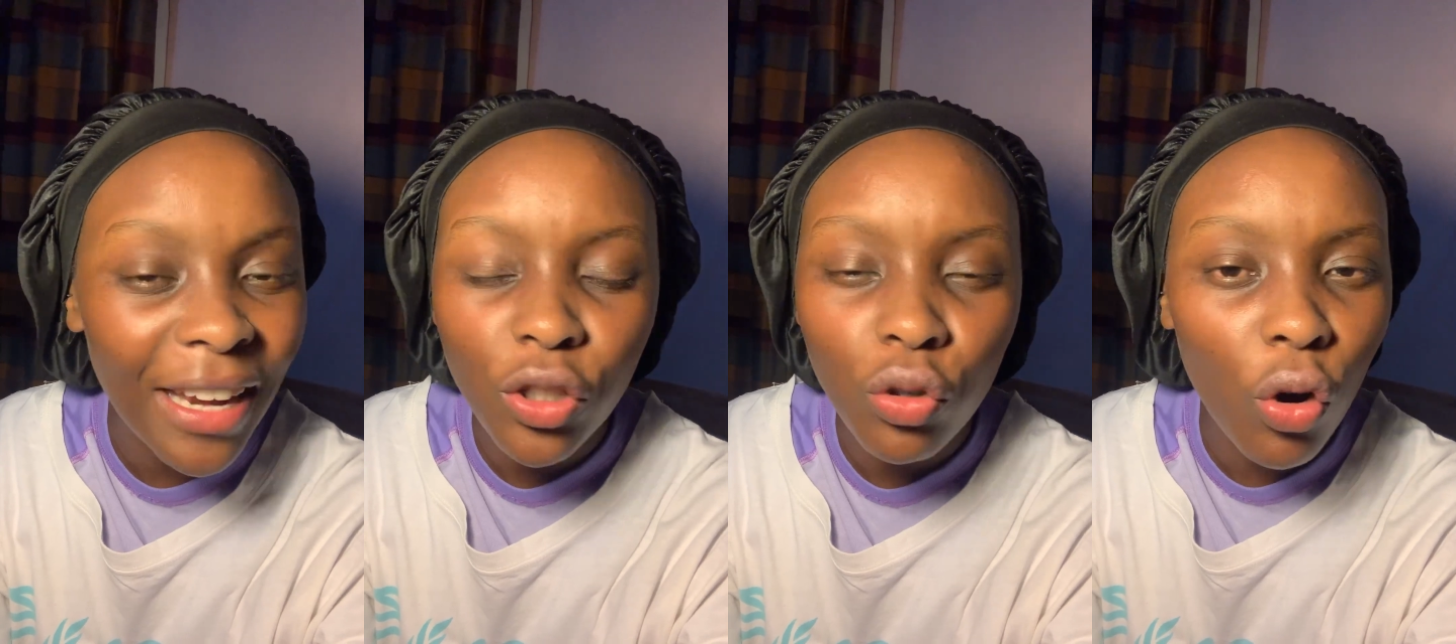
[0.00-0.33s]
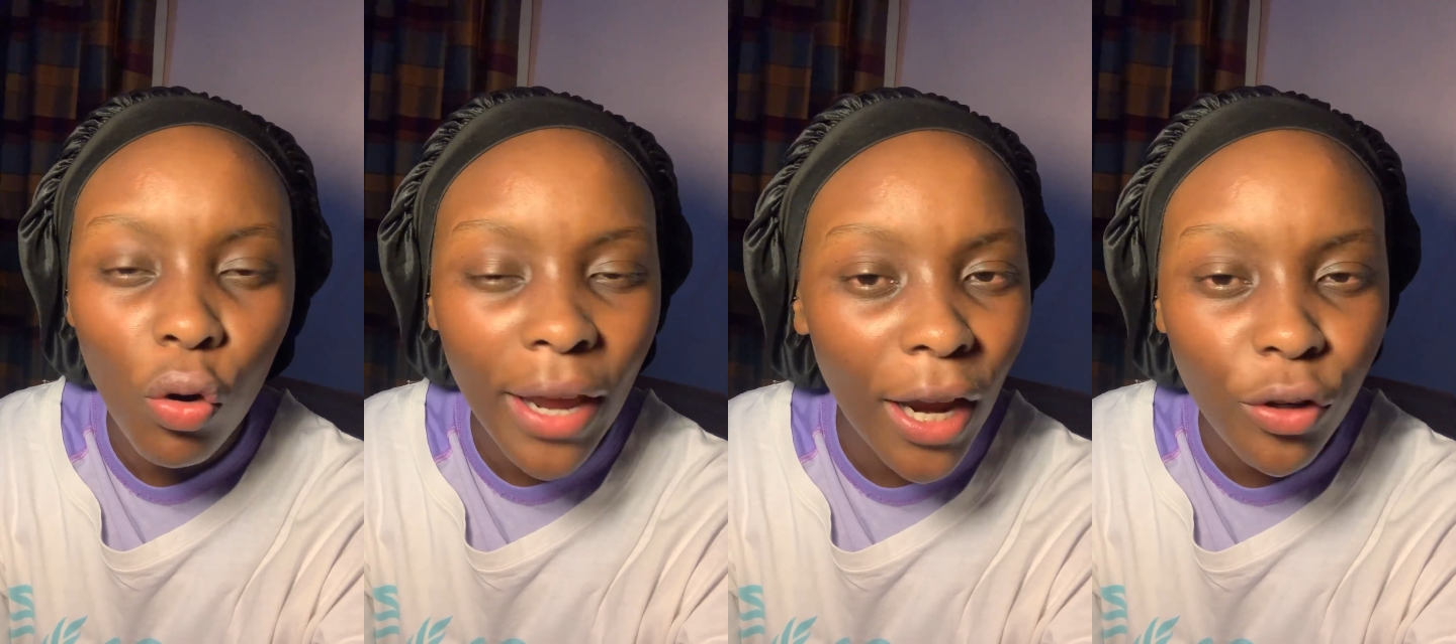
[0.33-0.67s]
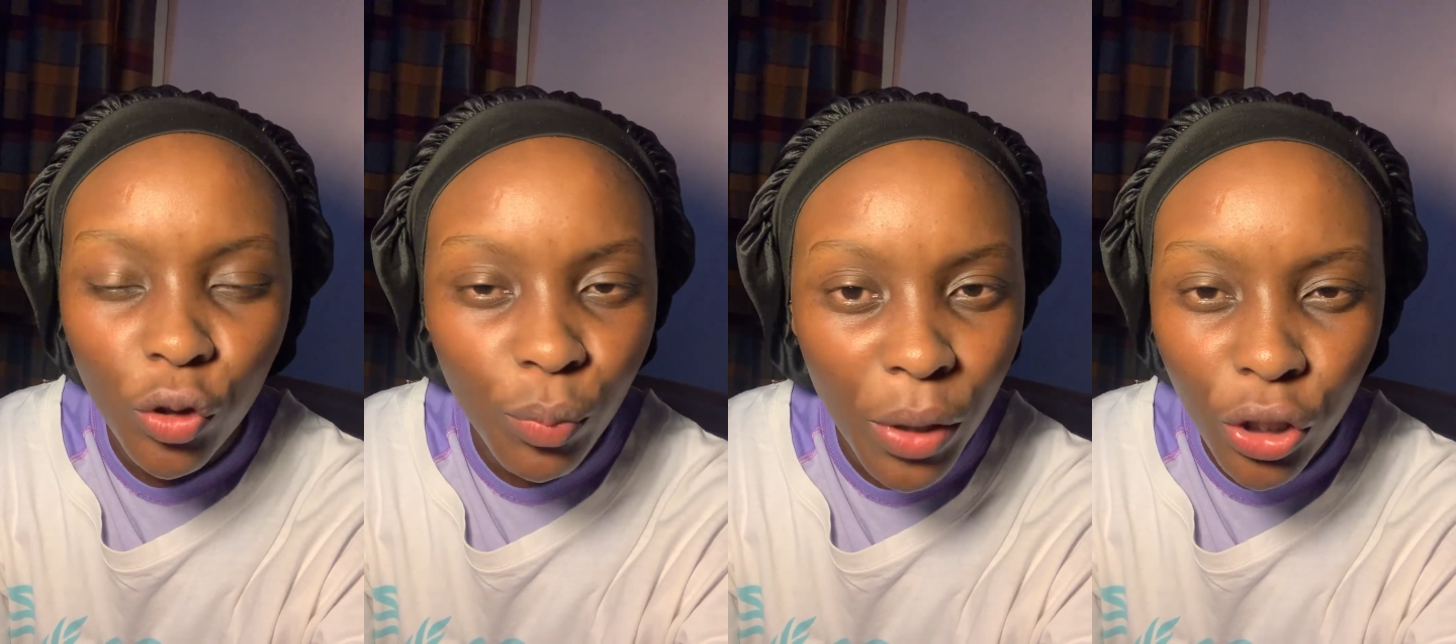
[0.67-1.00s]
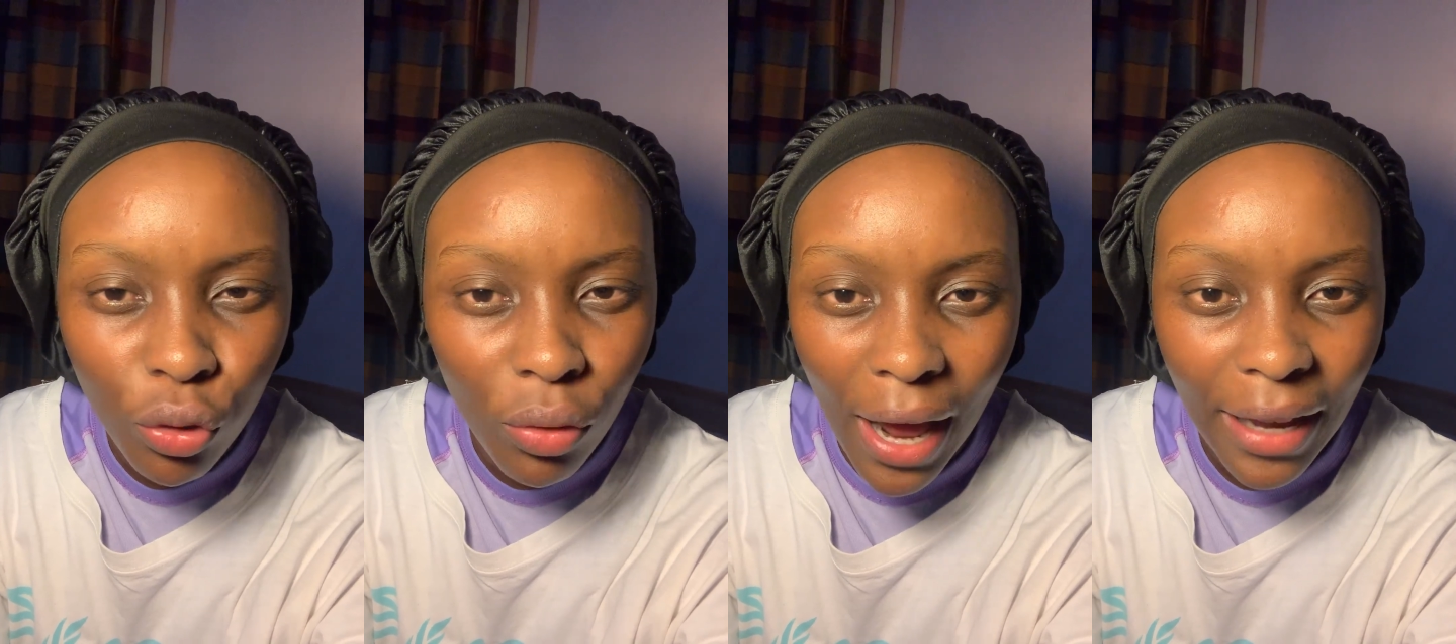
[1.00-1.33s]
And it's not okay to speak
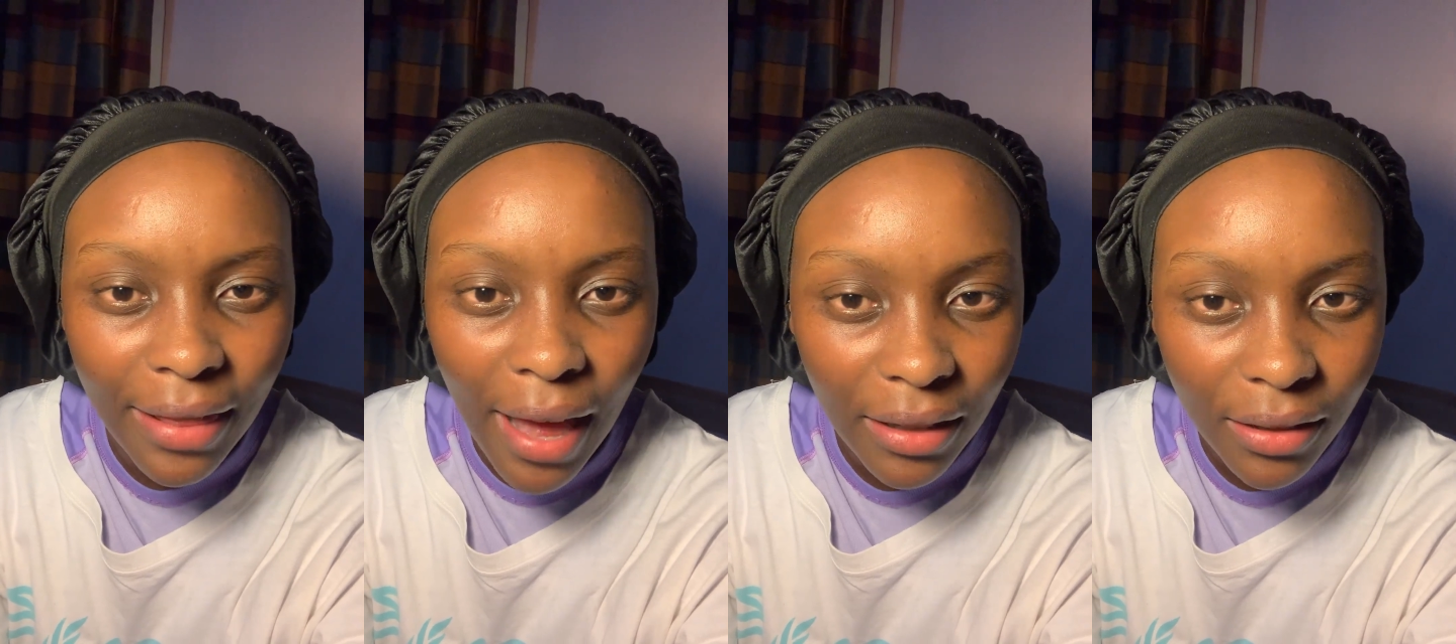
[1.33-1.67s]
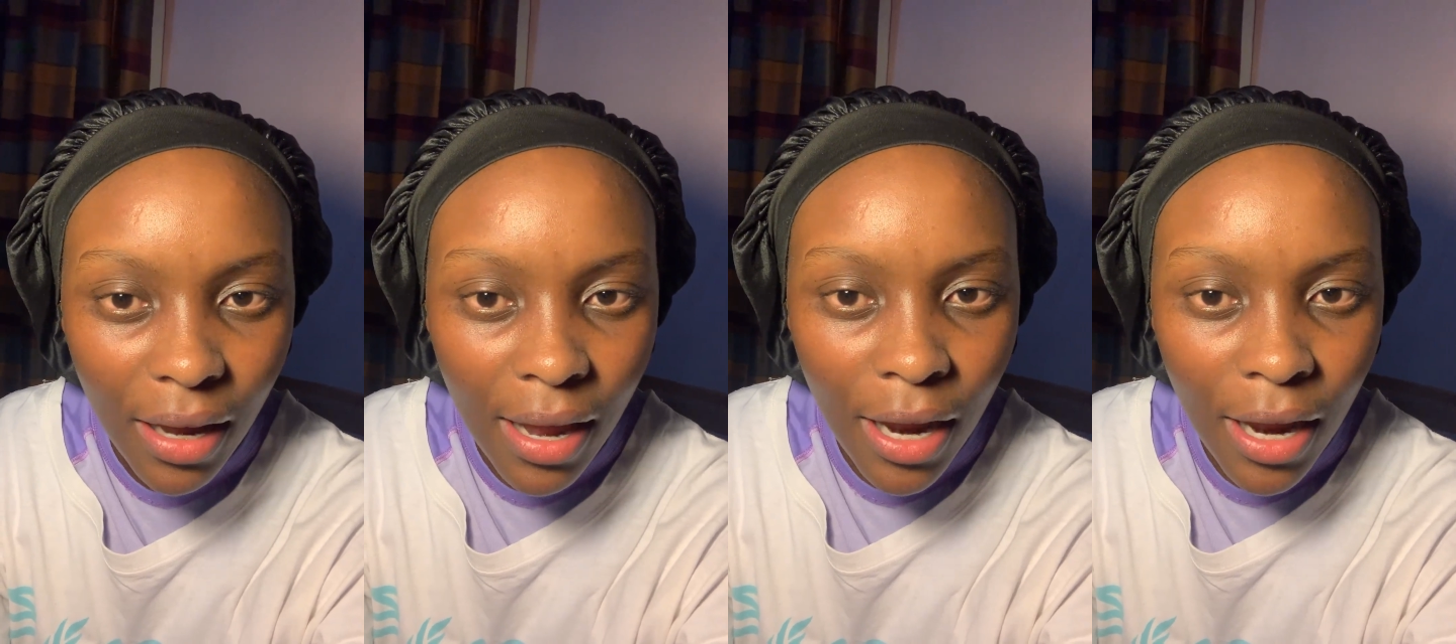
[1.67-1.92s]
to you like that.